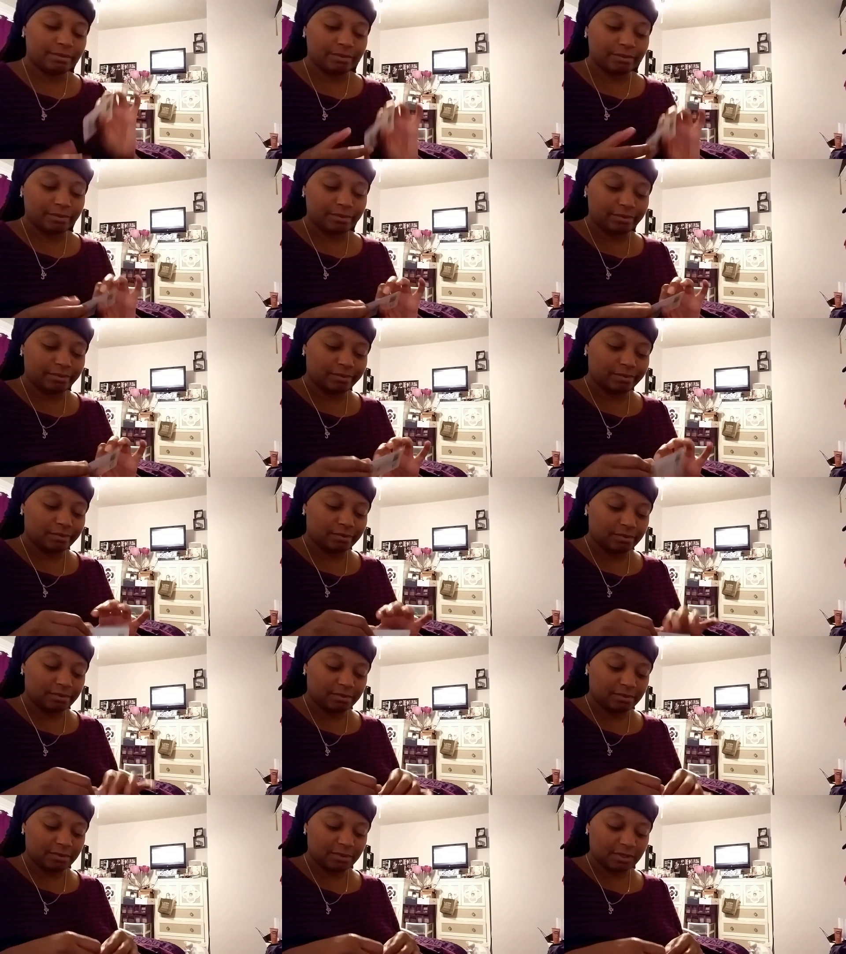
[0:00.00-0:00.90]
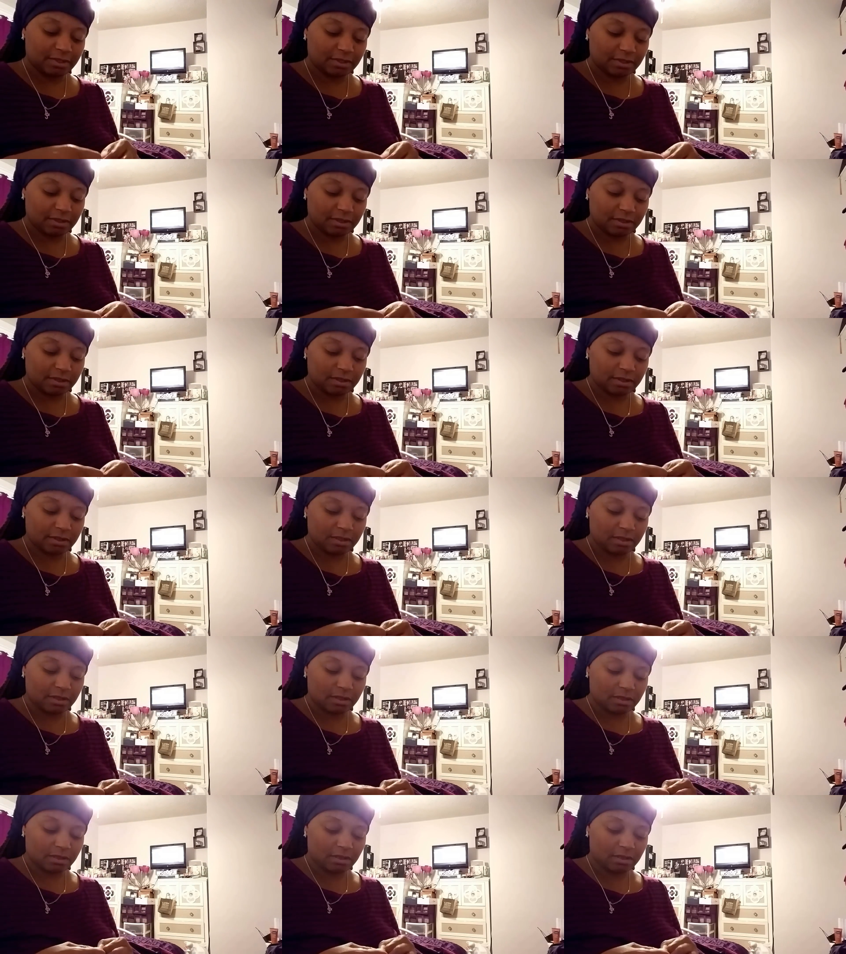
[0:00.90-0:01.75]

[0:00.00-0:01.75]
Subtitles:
No one is speaking in this clip.